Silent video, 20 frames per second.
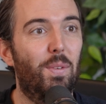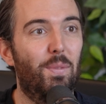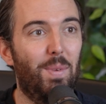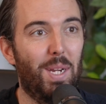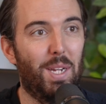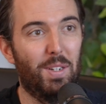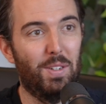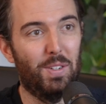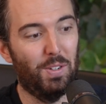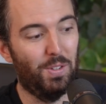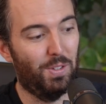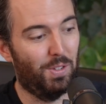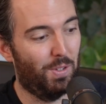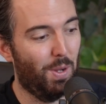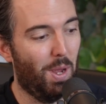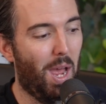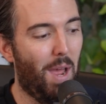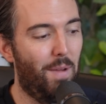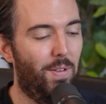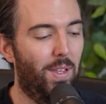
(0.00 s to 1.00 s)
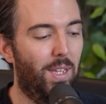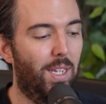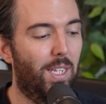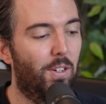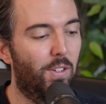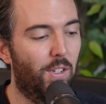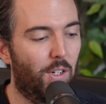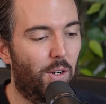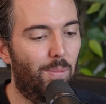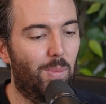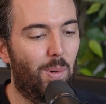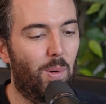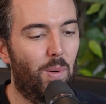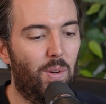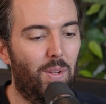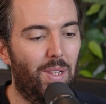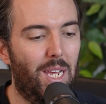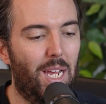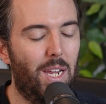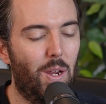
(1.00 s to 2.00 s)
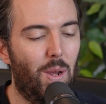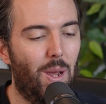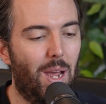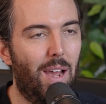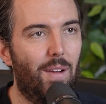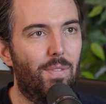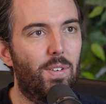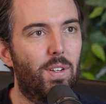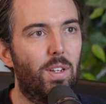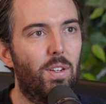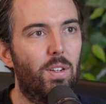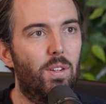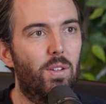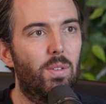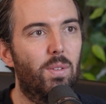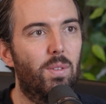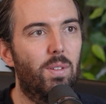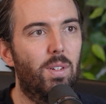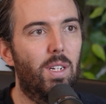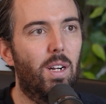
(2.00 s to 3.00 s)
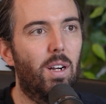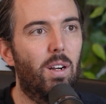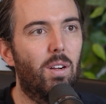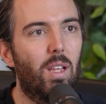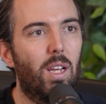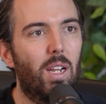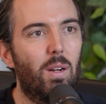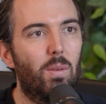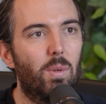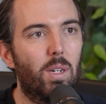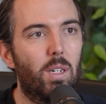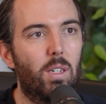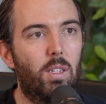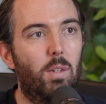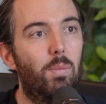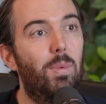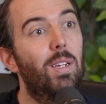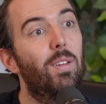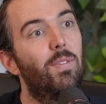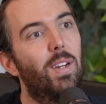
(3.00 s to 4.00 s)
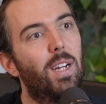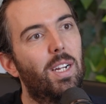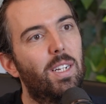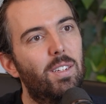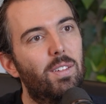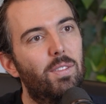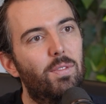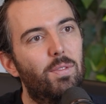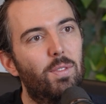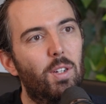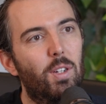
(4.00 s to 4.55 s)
Because I feel like there's a component of that you have to do in our line of work to be effective.